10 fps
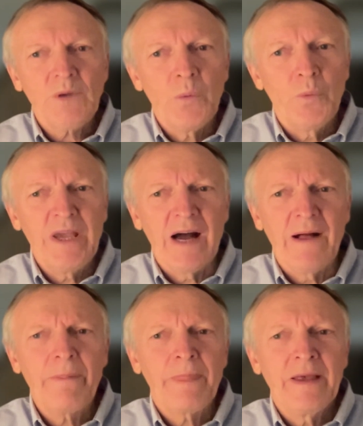We
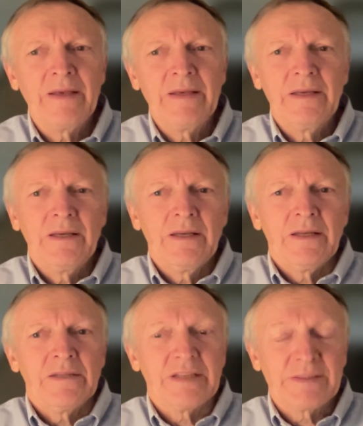are,
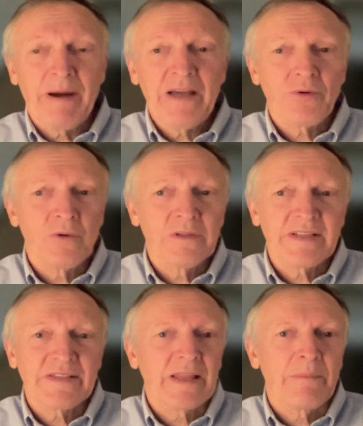despite all
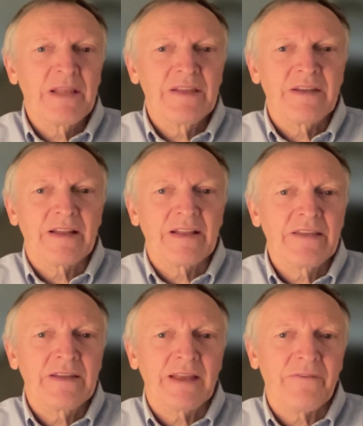
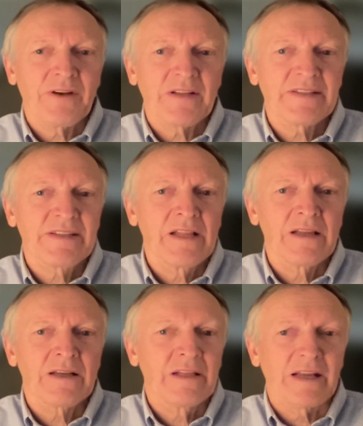sustainability-related efforts, still
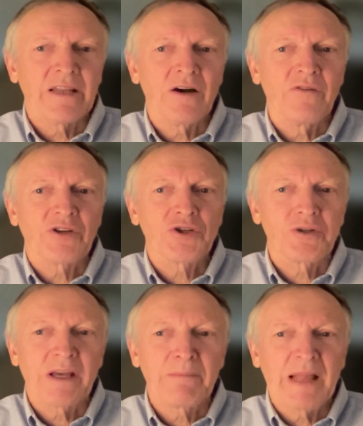clearly
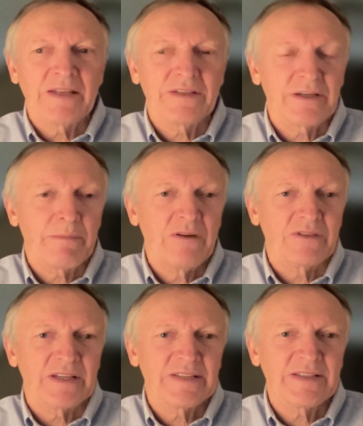overshooting planetary
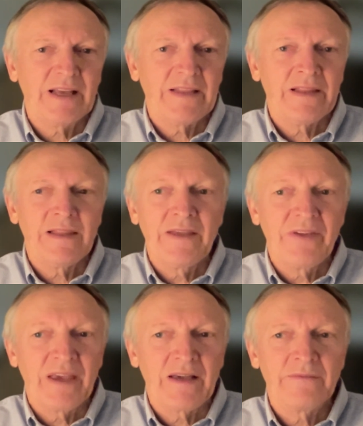boundaries and
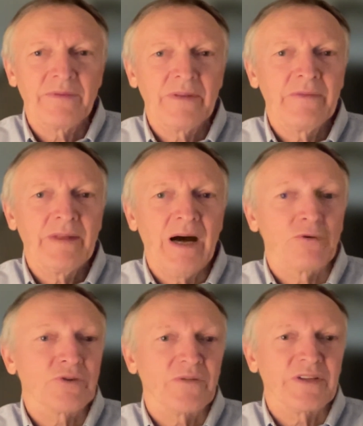living
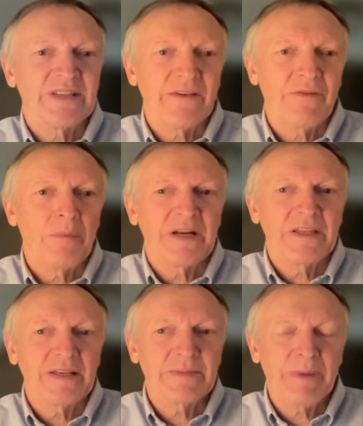out of the safe
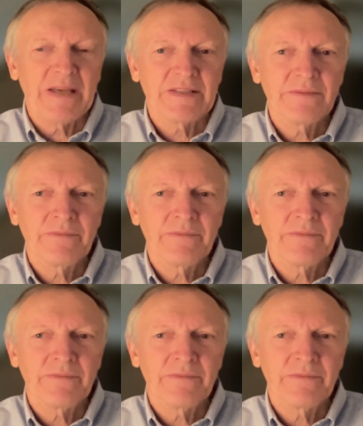operating space.